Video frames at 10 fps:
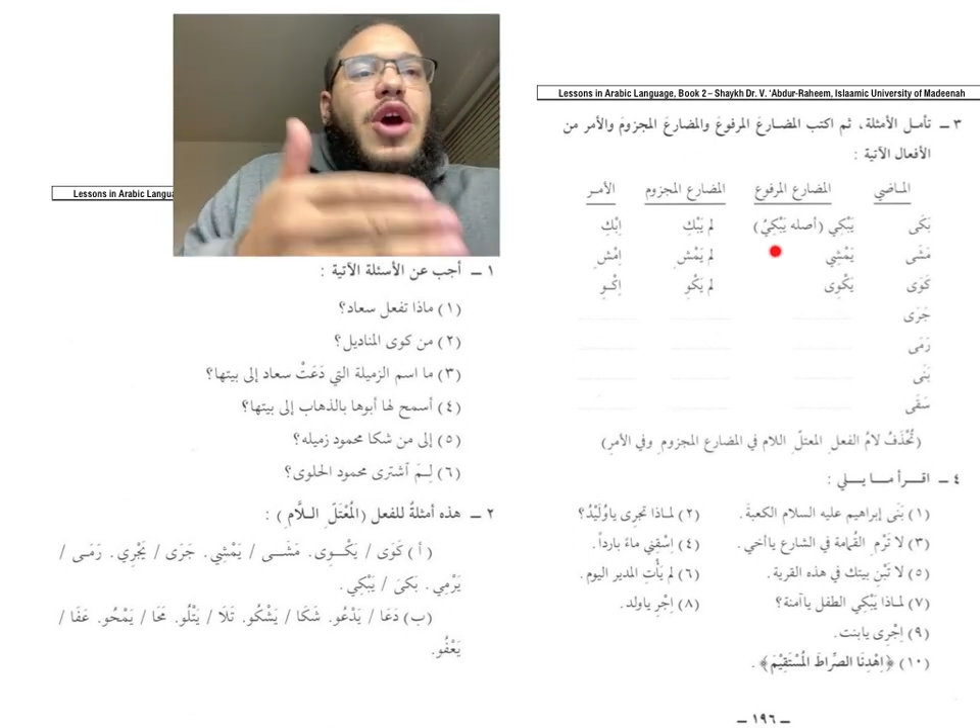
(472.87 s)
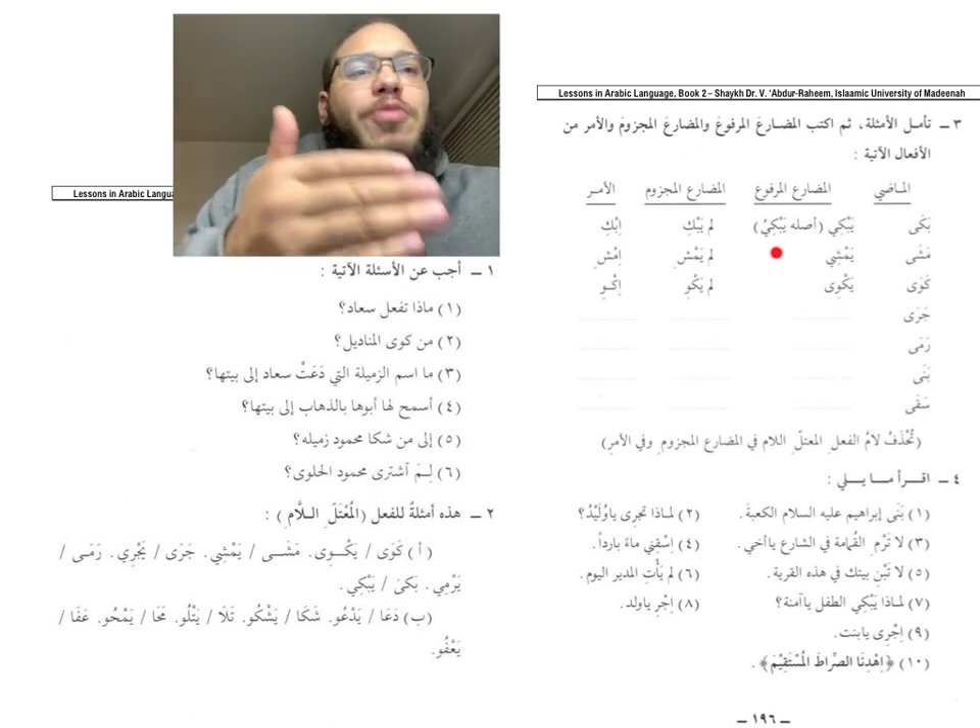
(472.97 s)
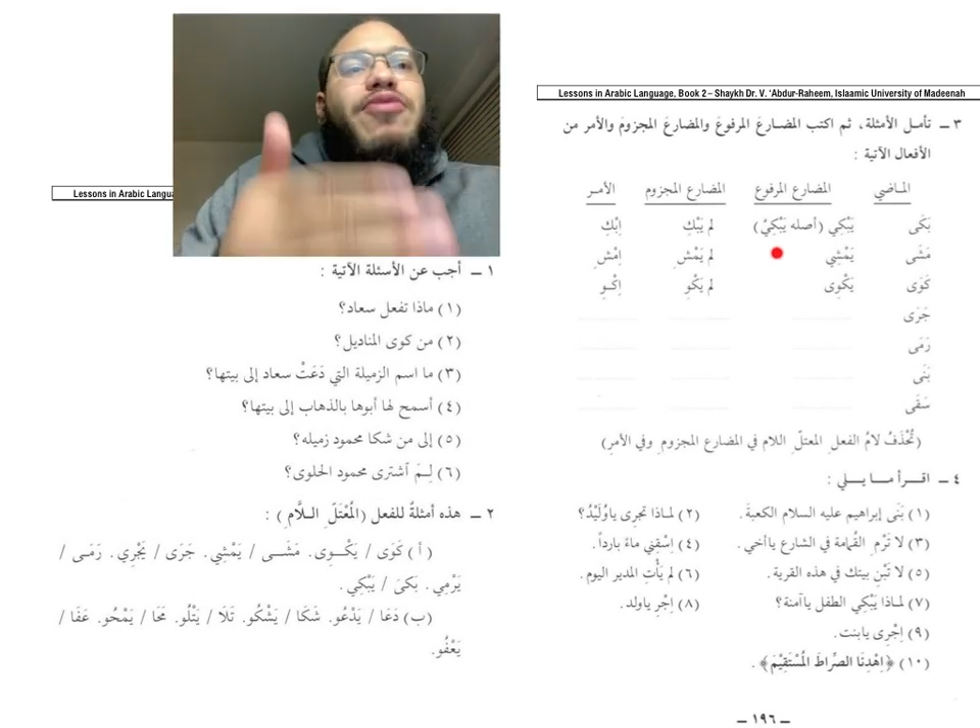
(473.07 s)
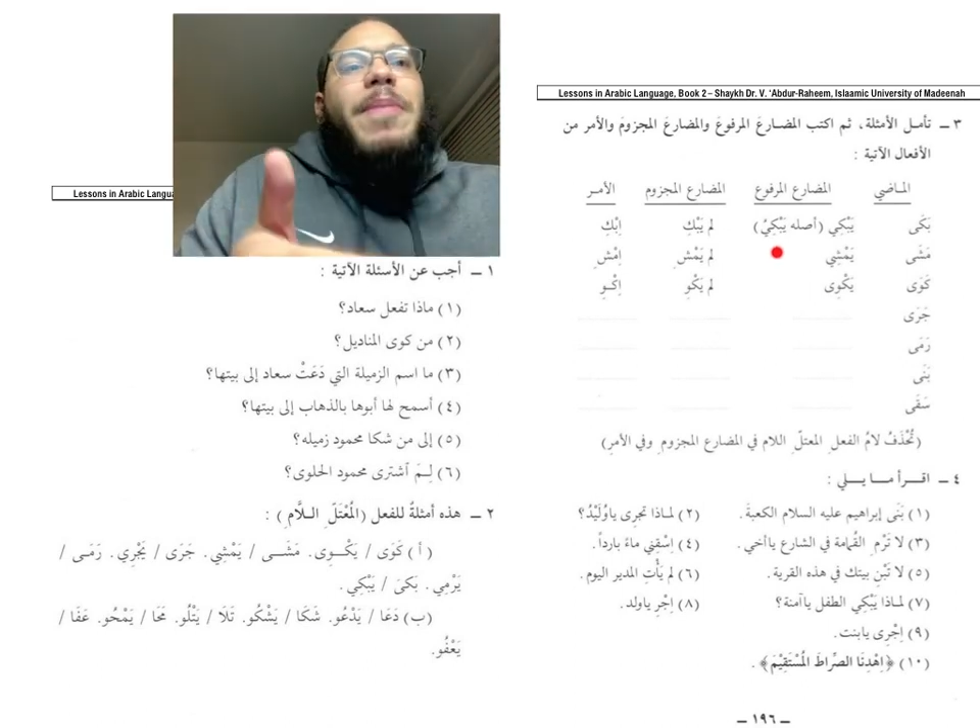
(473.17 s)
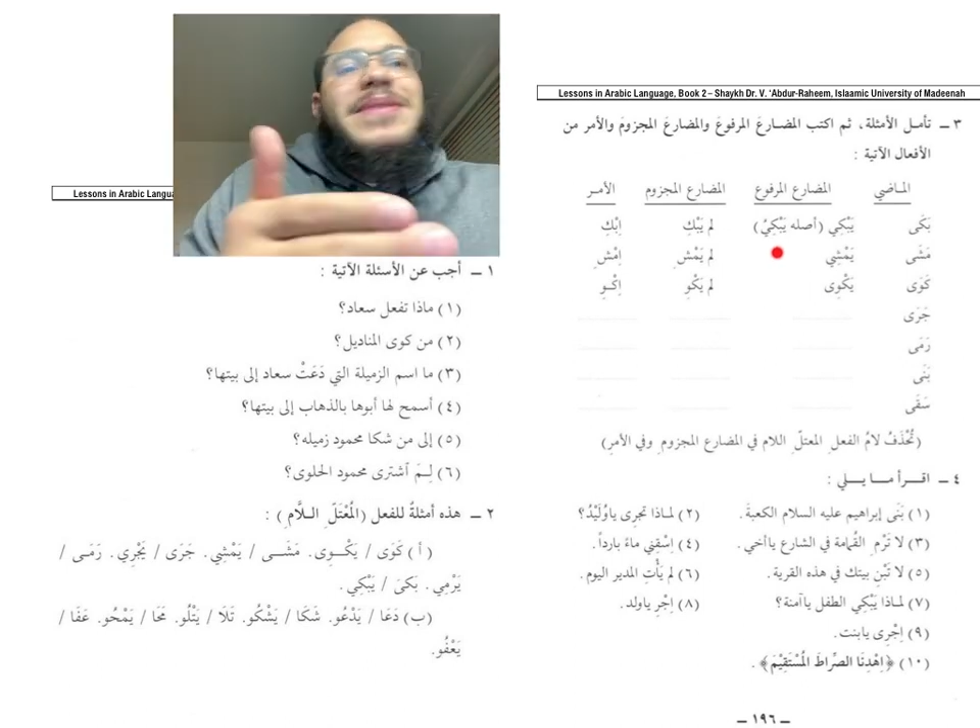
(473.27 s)
a
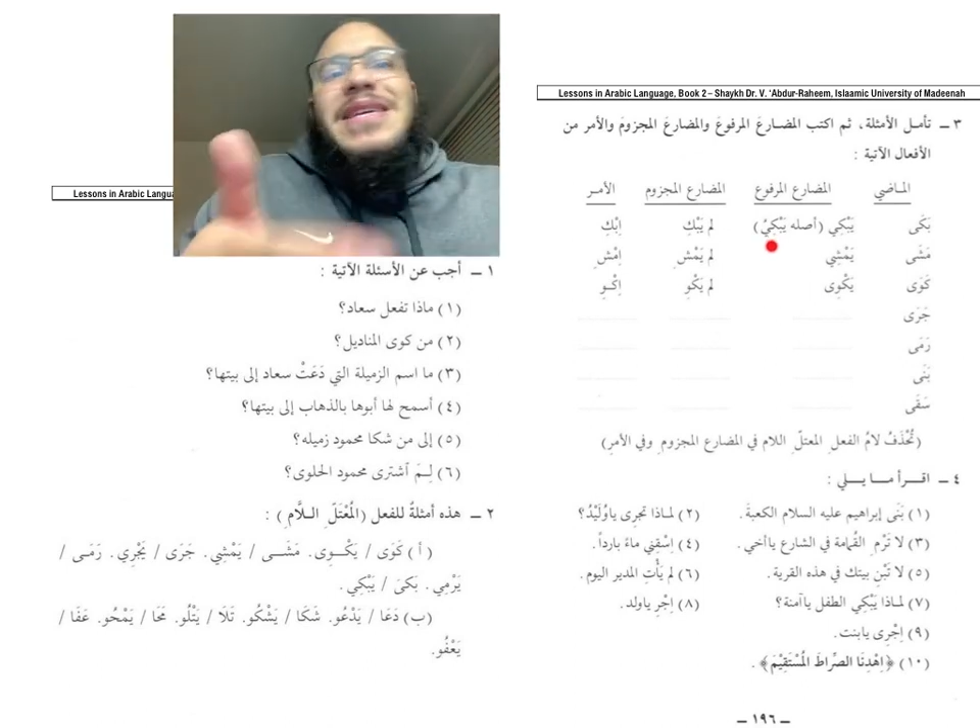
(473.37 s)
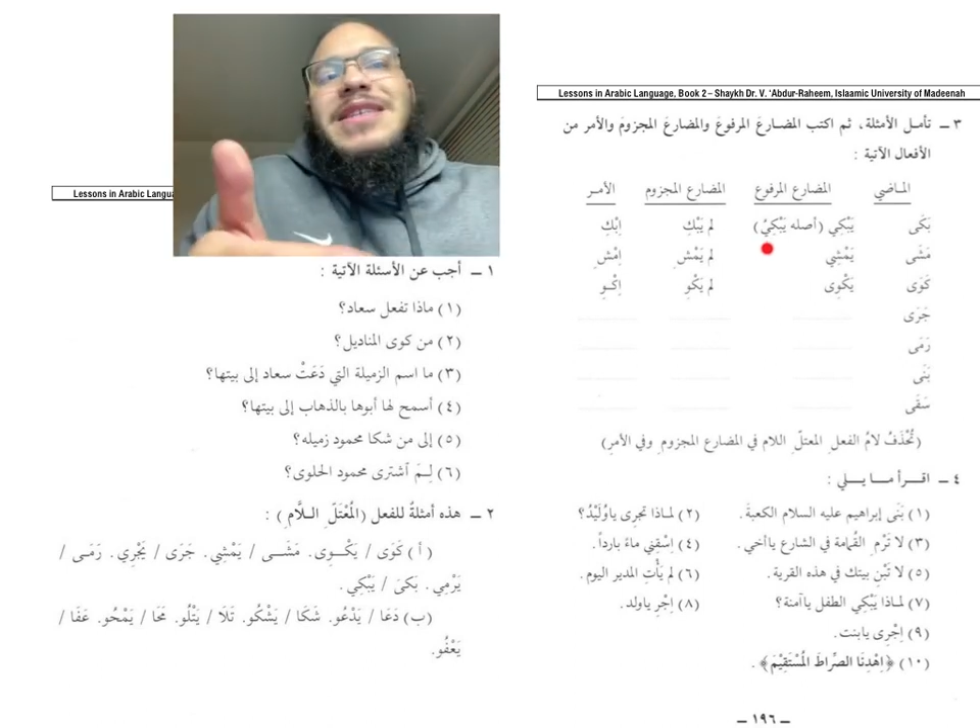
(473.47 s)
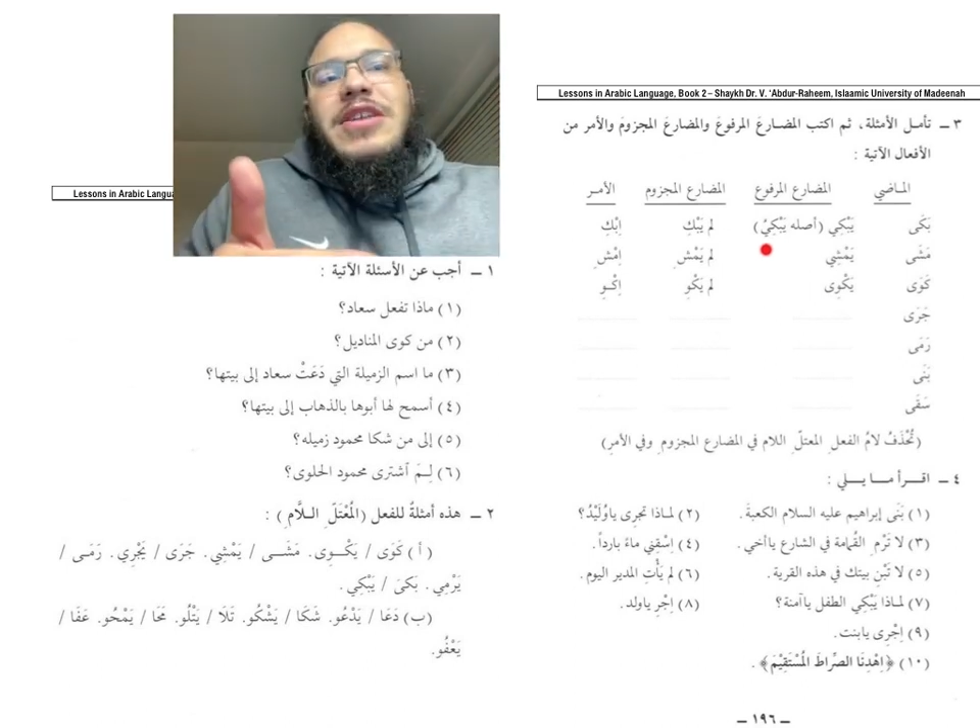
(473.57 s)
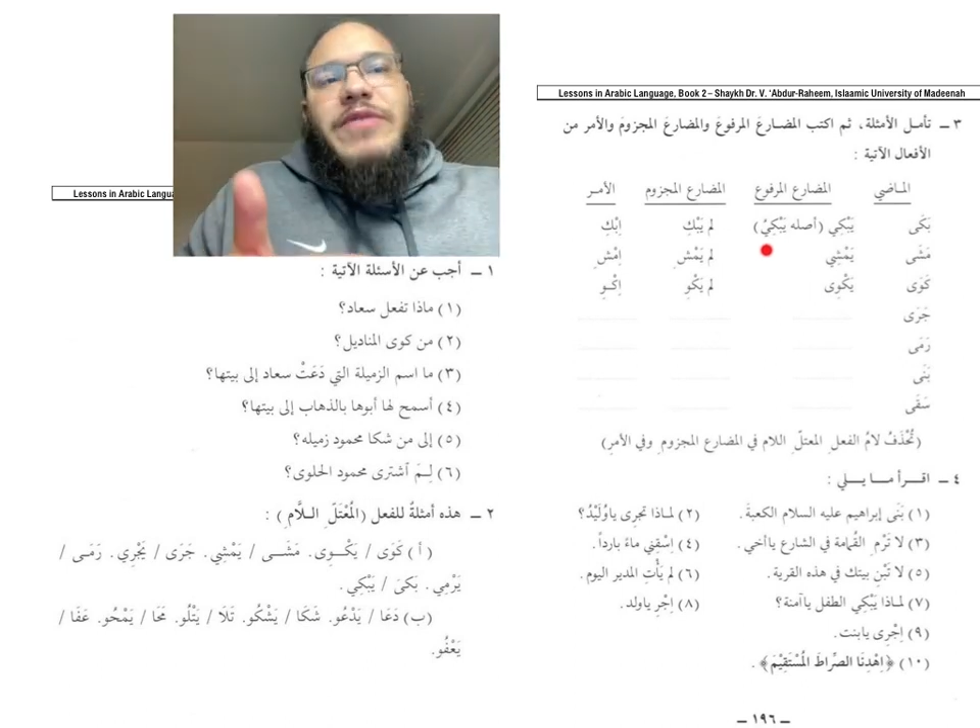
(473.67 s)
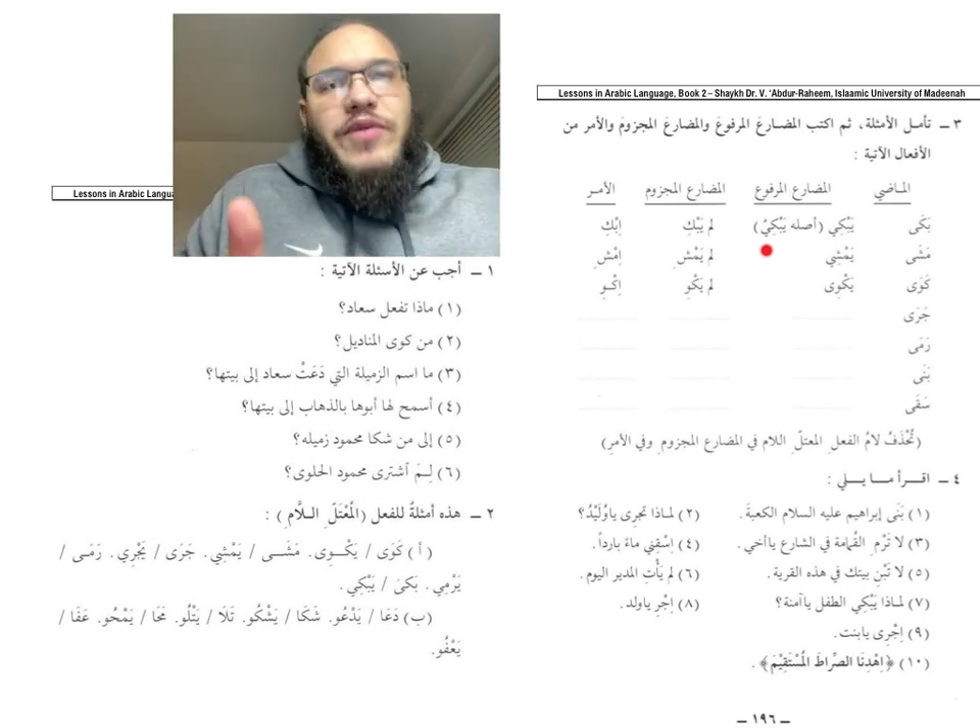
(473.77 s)
representative